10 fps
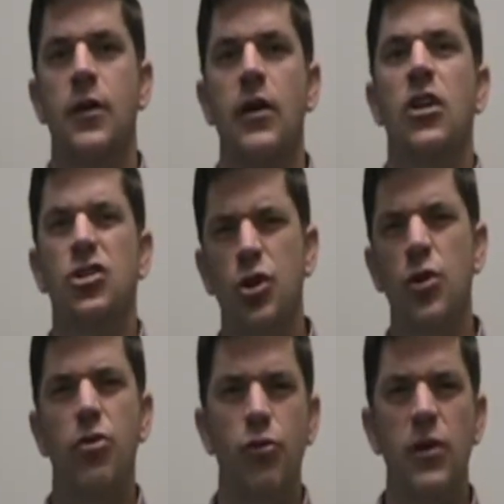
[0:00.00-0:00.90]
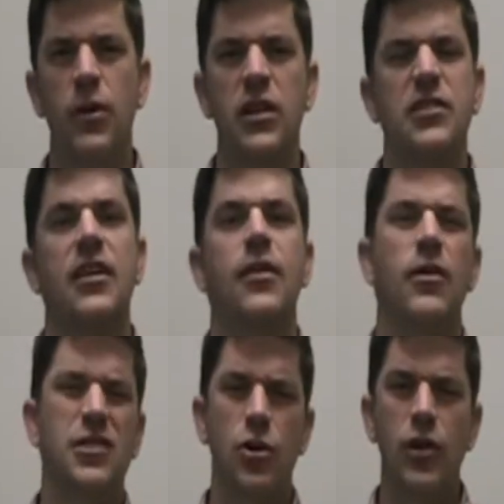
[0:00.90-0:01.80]
Okay? 2 or 3 minutes.
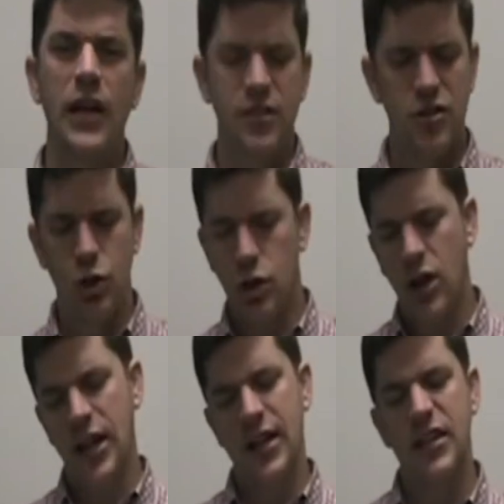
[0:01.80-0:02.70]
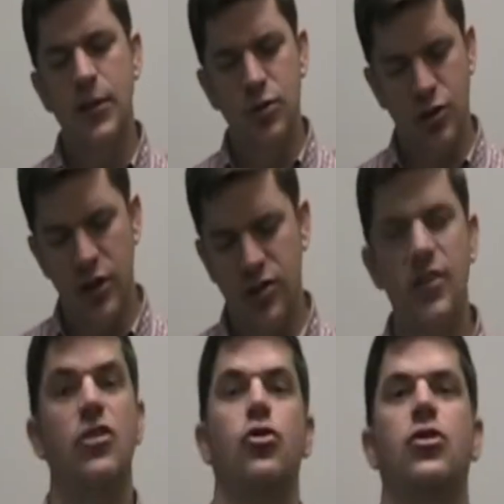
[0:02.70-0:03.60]
And so you're looking at a
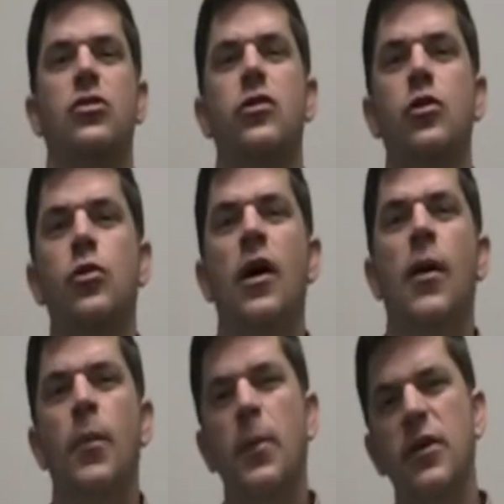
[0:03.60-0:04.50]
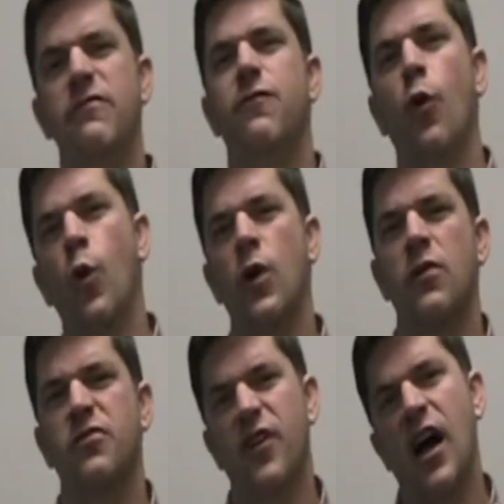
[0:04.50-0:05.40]
demonstration that you could do maybe in 4
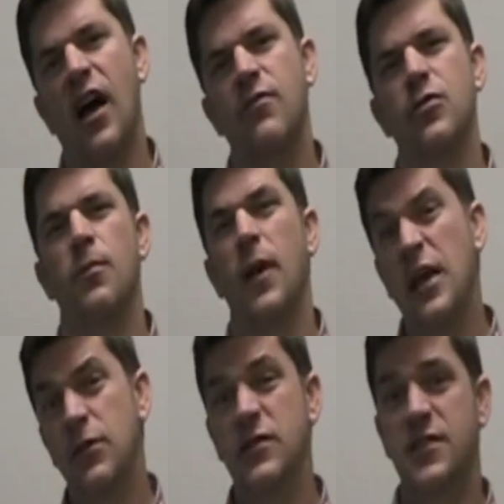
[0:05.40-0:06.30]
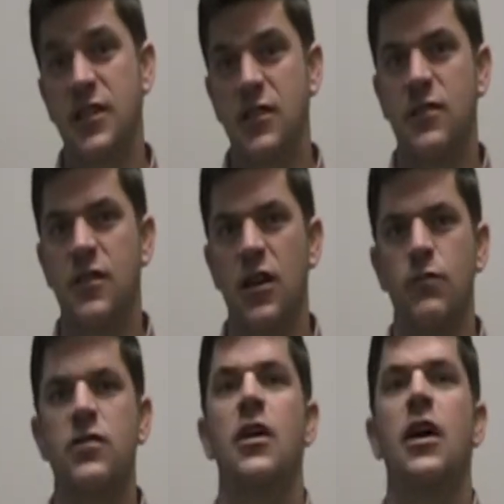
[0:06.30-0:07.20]
or 5 or maybe 6
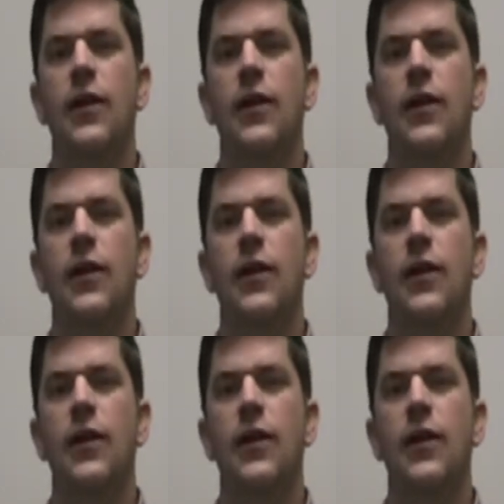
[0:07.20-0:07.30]
steps.